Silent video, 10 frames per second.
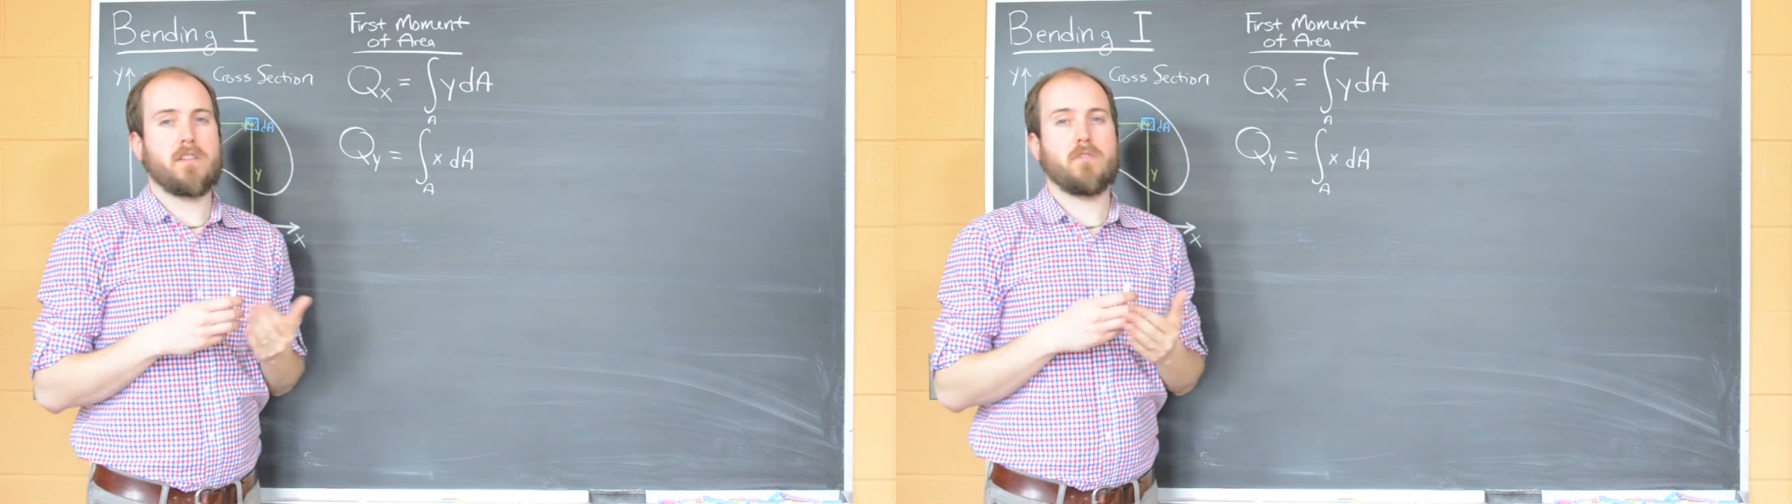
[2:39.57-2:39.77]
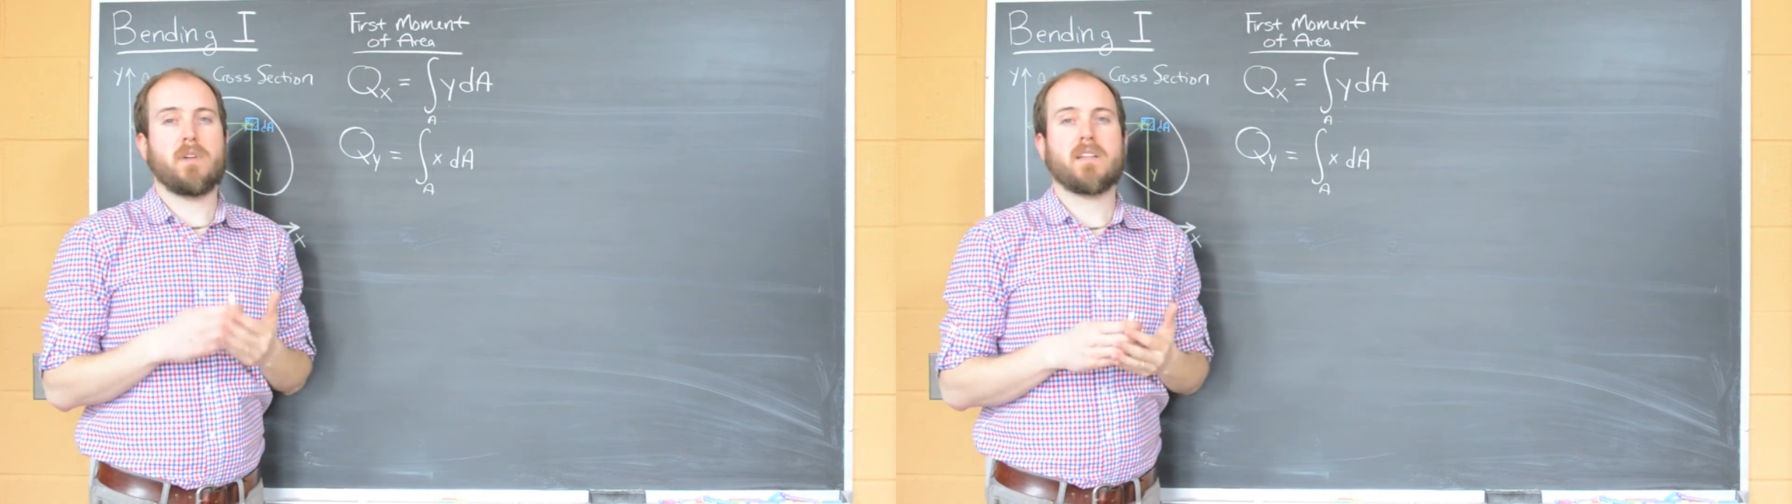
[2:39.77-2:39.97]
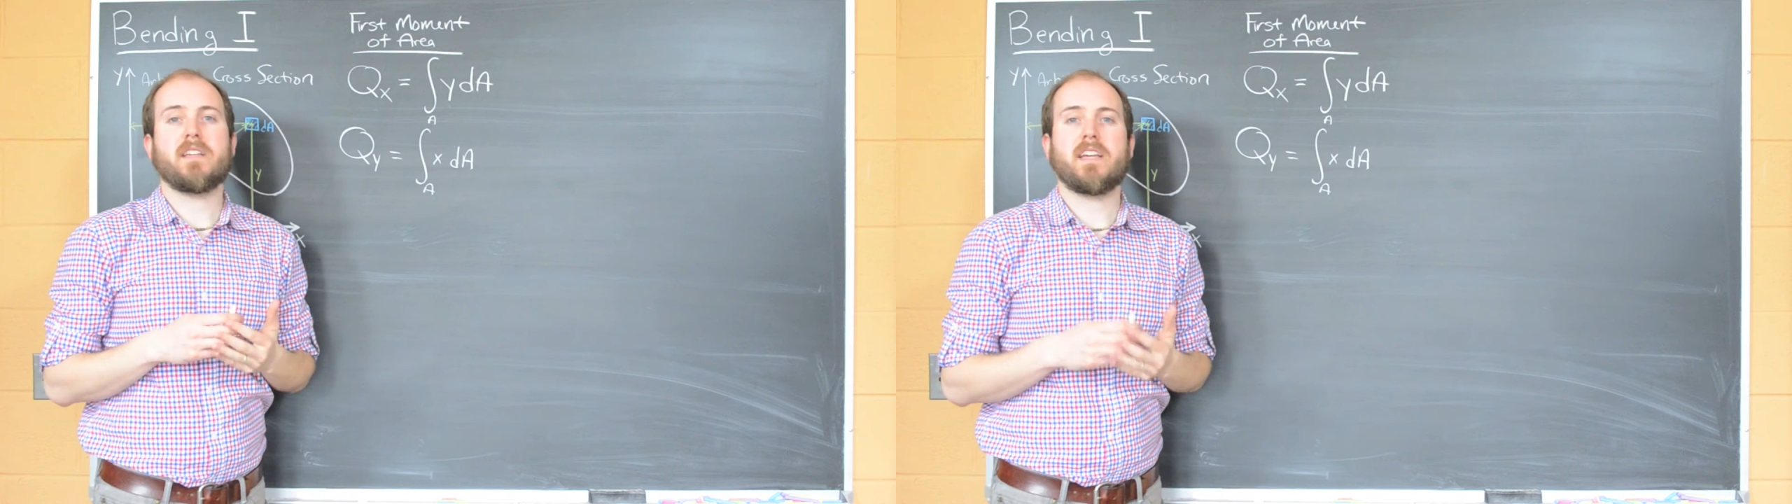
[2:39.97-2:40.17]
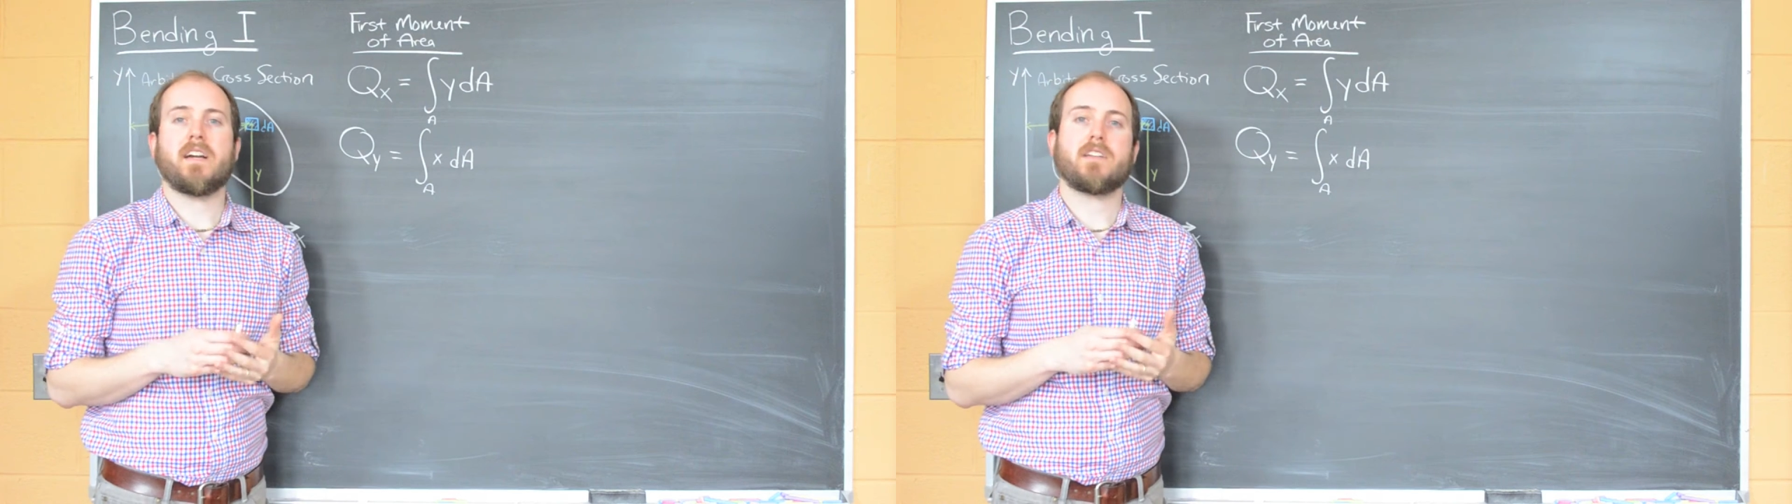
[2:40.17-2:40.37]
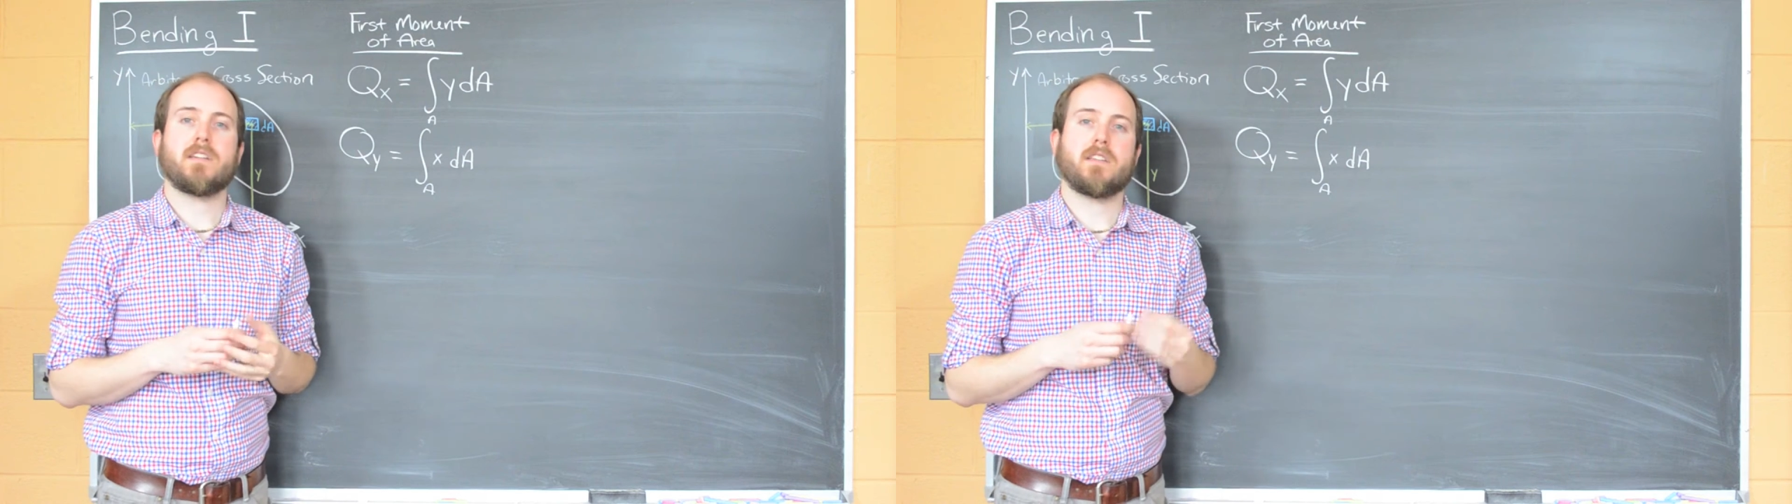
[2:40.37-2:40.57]
to directly
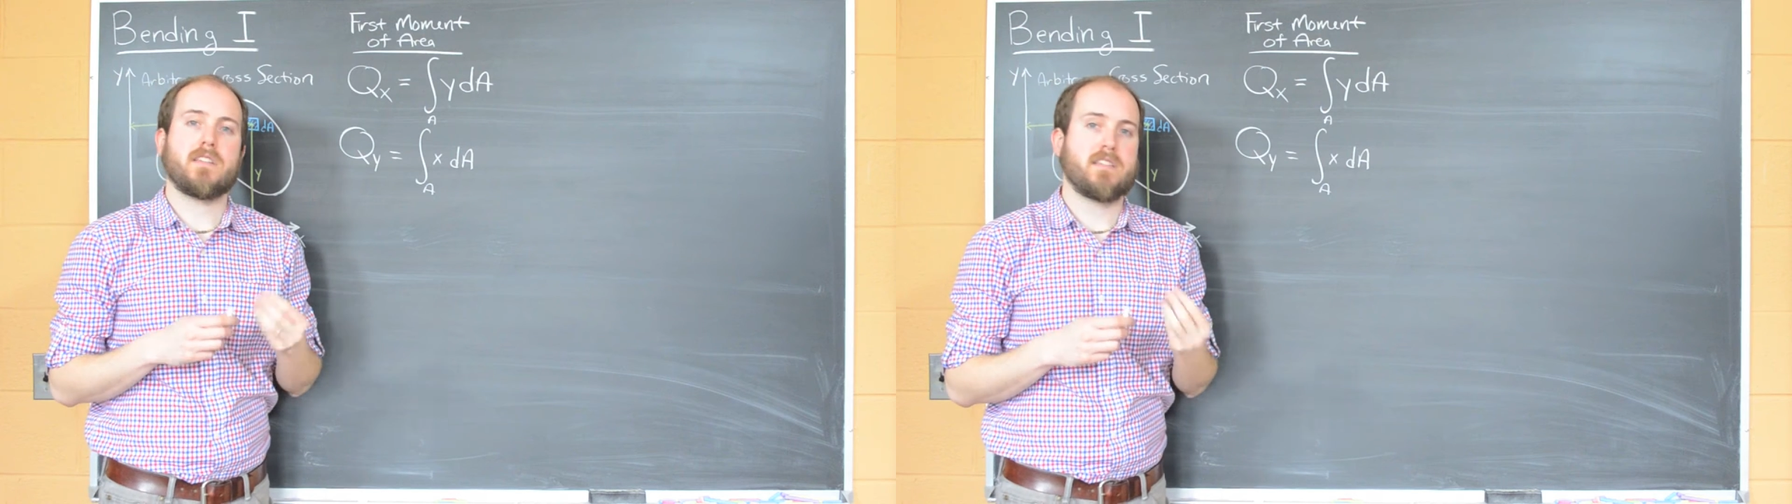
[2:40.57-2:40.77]
calculate the